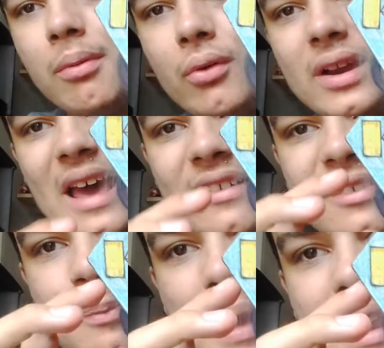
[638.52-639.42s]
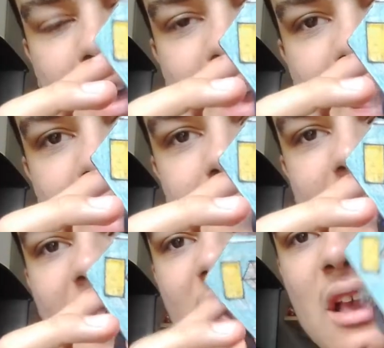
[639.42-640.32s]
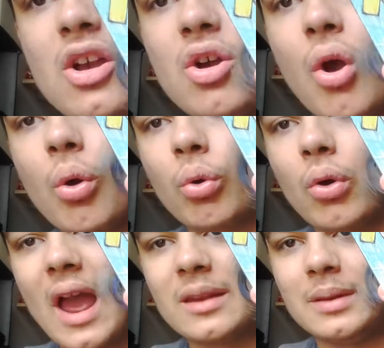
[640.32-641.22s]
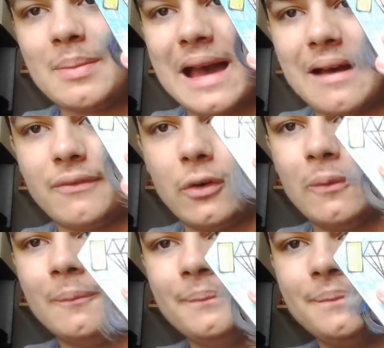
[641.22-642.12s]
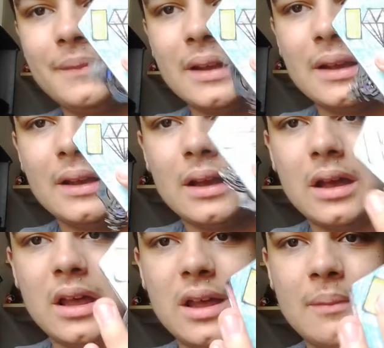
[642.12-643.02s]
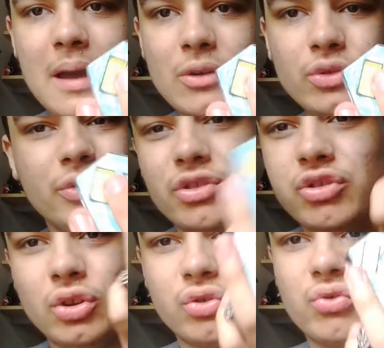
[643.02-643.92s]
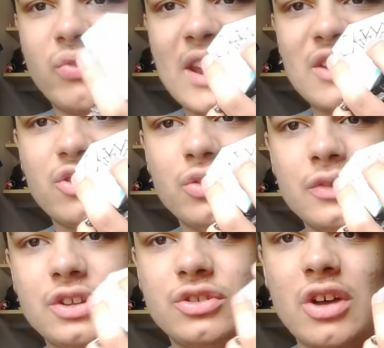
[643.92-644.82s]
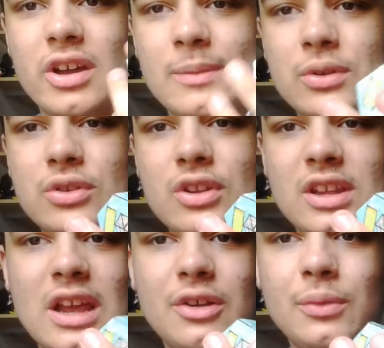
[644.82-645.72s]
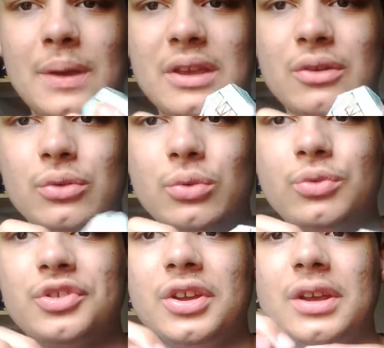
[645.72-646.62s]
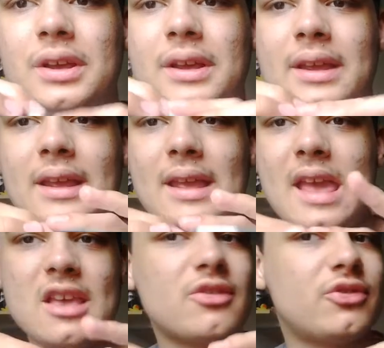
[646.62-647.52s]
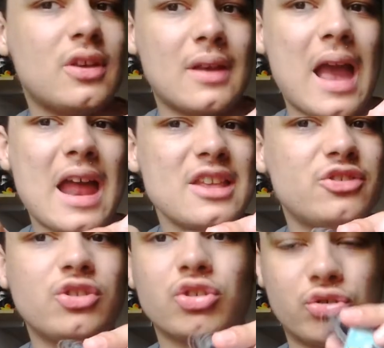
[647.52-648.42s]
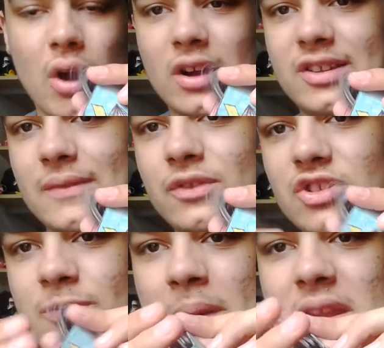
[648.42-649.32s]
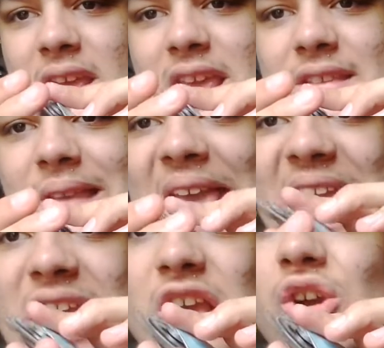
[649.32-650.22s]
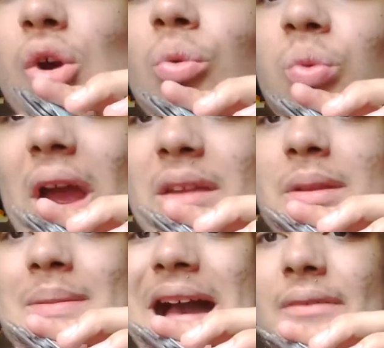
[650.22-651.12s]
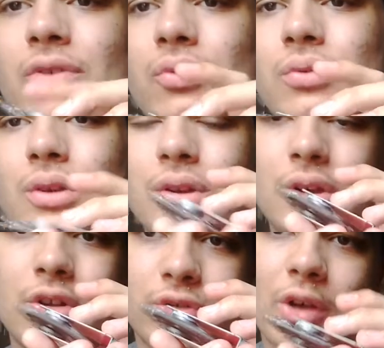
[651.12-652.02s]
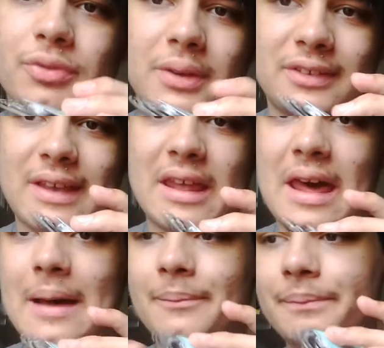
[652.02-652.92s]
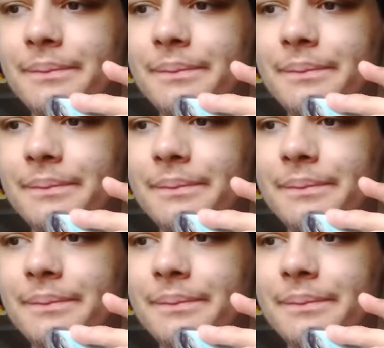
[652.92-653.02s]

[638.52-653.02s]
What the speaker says: boy, that spinner is incredibly powerful. And also just looks great too, the diamond, the yellow wheels. It's destructive. The spinner is incredibly powerful. Trust me when I say that.